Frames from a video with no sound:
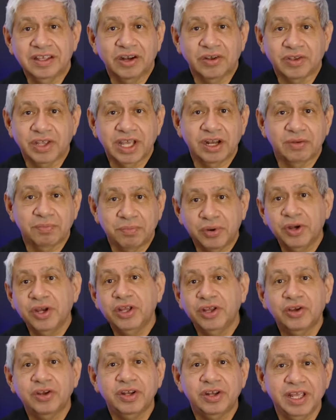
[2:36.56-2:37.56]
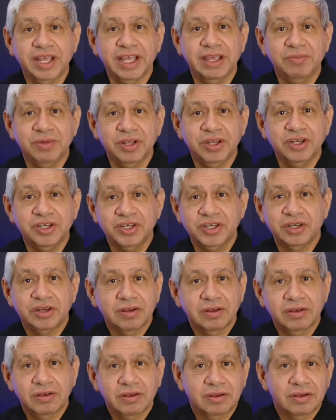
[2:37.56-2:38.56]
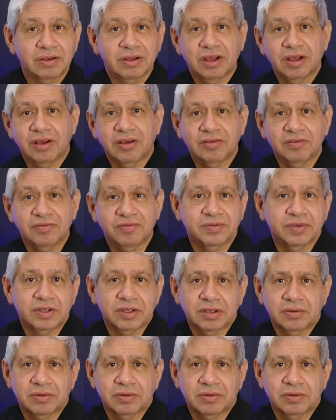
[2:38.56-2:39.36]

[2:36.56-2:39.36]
get a pretty good image of